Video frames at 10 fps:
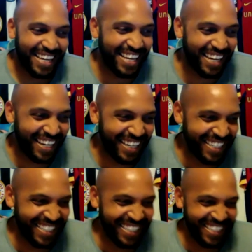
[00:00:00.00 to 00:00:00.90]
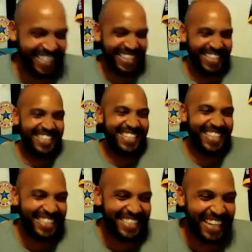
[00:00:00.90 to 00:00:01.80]

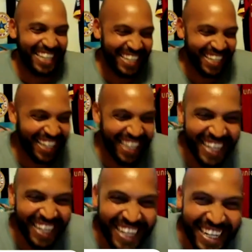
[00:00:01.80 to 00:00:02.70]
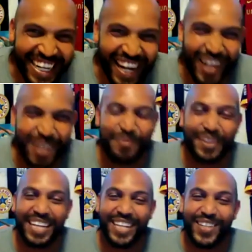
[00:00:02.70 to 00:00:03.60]
Good shit. But
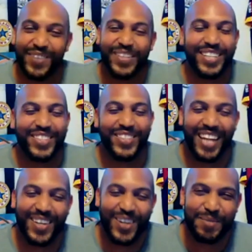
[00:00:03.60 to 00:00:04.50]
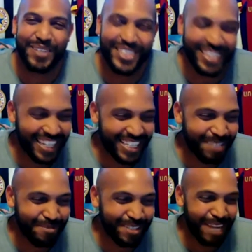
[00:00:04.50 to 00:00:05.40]
yeah, don't forget to like, comment, share,
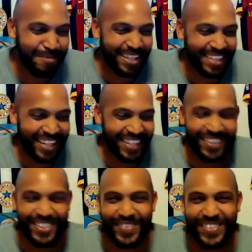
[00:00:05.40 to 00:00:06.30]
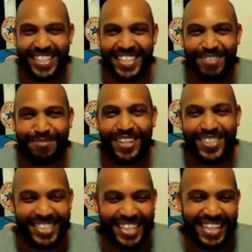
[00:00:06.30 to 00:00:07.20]
subscribe, hit that notification bell to
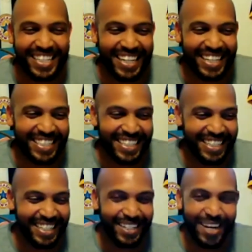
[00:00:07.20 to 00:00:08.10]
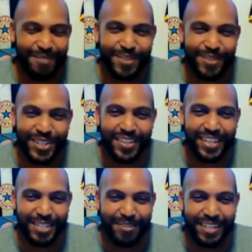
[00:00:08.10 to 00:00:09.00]
stay in touch. And yeah, we'll see you in the
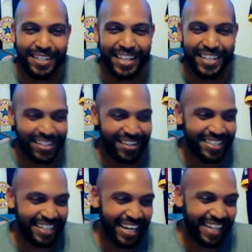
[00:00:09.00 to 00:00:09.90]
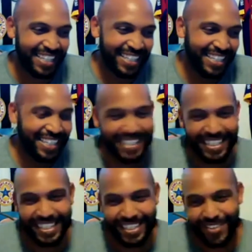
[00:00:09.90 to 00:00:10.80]
next one. Thanks a lot, Jedi.
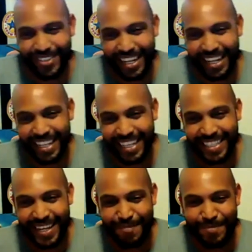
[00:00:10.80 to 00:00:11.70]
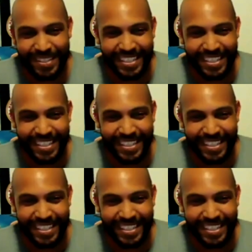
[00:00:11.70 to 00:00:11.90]
Let's do it again next time.